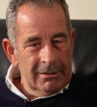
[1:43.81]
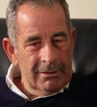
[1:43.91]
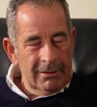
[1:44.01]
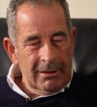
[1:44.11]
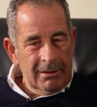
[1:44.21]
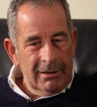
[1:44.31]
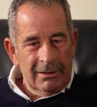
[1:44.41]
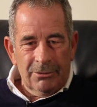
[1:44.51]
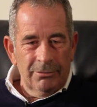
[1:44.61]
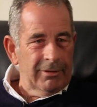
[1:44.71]

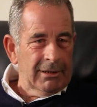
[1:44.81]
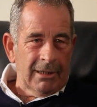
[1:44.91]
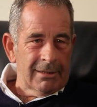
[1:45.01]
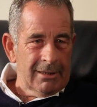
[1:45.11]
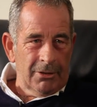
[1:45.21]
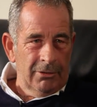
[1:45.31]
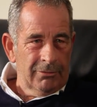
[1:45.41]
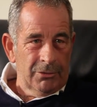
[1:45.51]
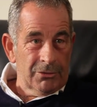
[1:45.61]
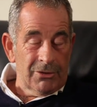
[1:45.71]
2 fantastic golf
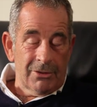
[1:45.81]
courses,